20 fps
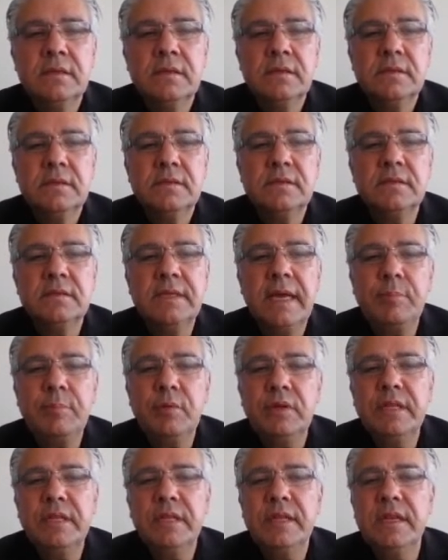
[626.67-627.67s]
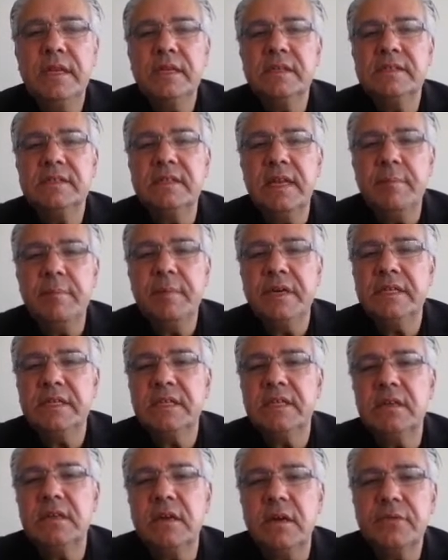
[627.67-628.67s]
So Napoleon Hill is an
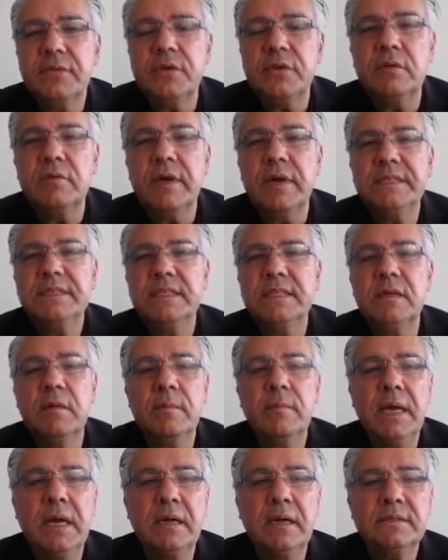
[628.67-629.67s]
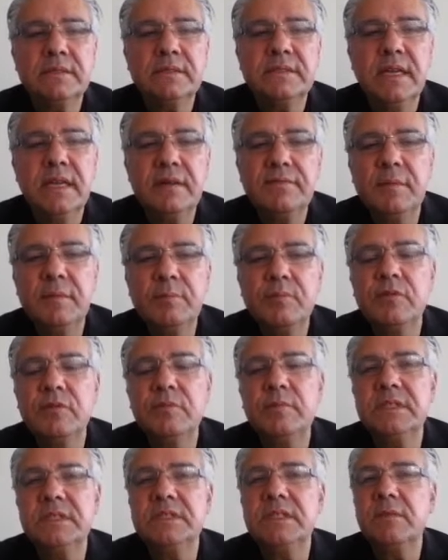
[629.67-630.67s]
American author writing about
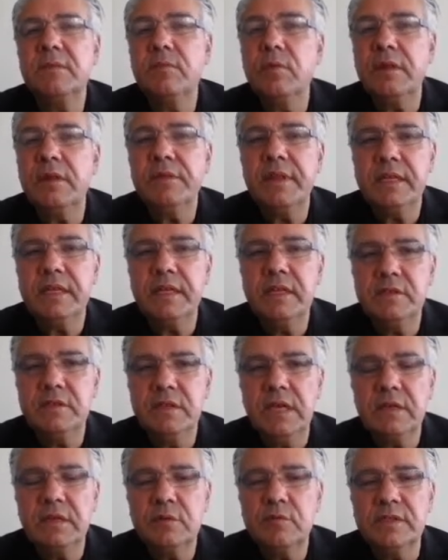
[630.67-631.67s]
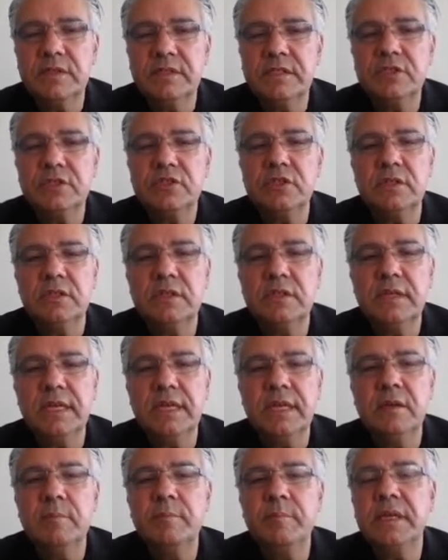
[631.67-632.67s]
self-improvement and wealth acquisition
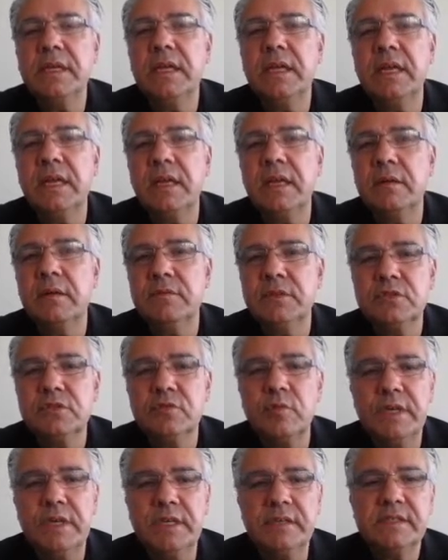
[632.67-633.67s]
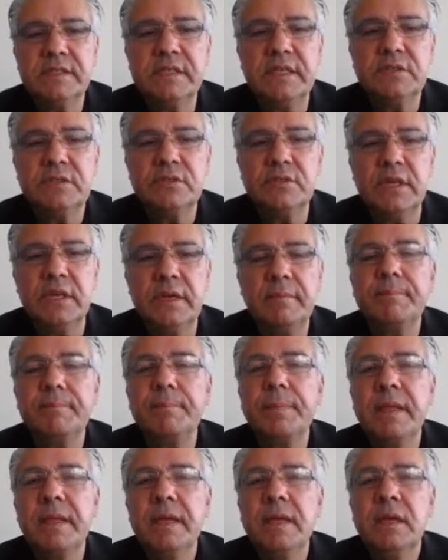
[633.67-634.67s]
in the beginning of the 20th century.
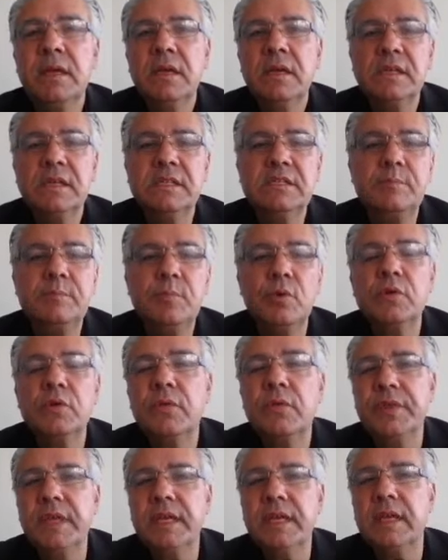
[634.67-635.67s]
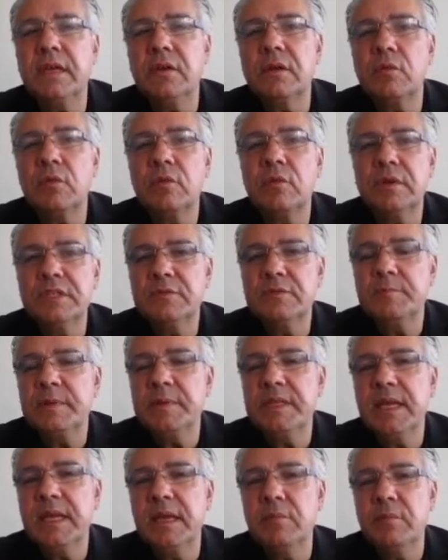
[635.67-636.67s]
His book, Think and Grow Rich,
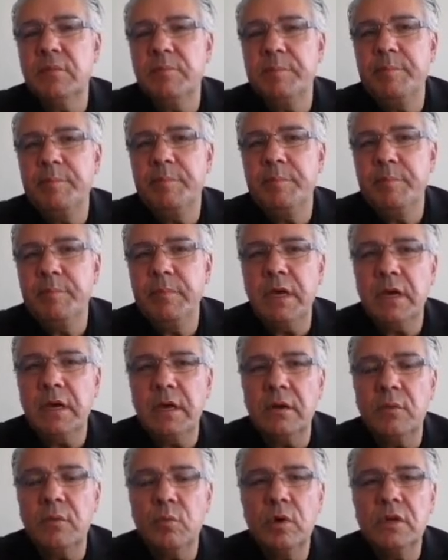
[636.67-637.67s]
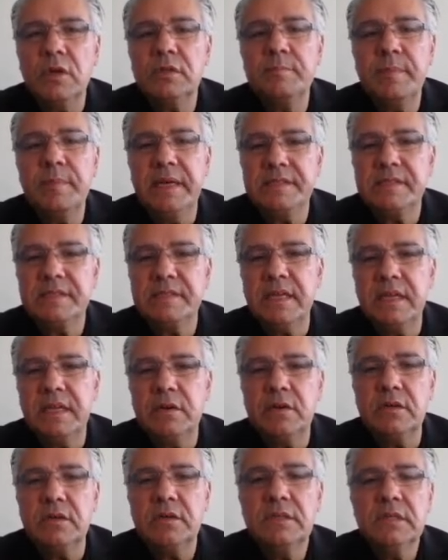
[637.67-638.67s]
became a world
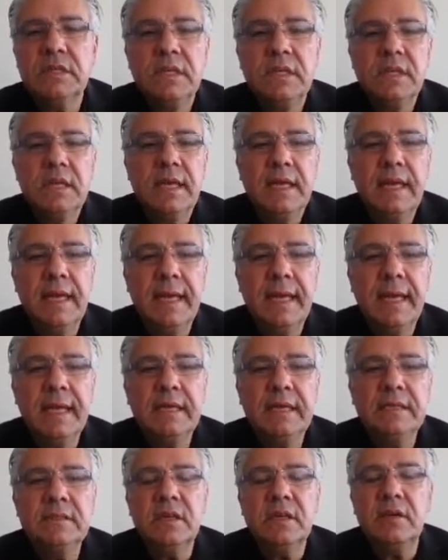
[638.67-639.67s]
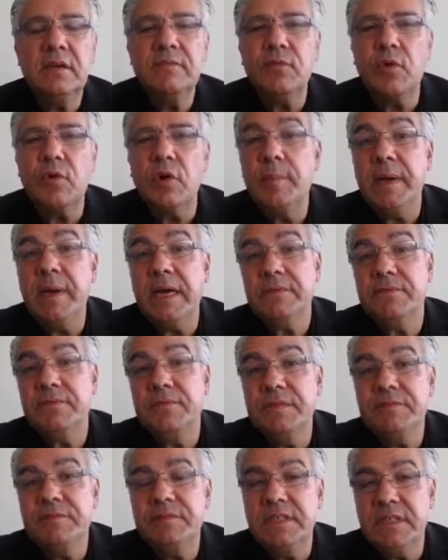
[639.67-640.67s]
bestseller and for about
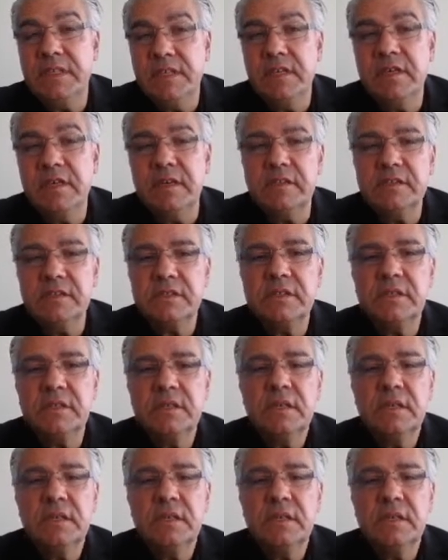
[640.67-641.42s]
50 years,